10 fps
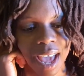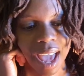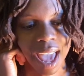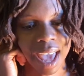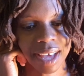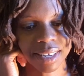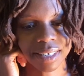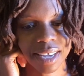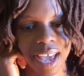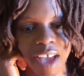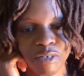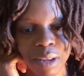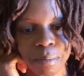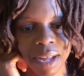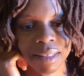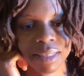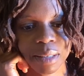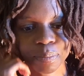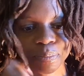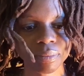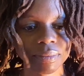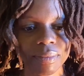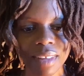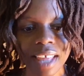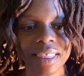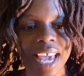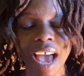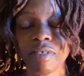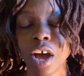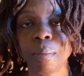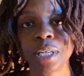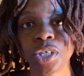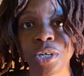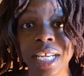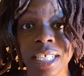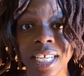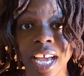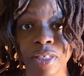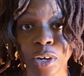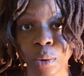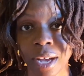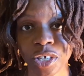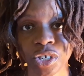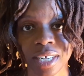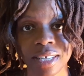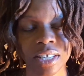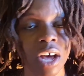And every month, they have the opportunity to get their questions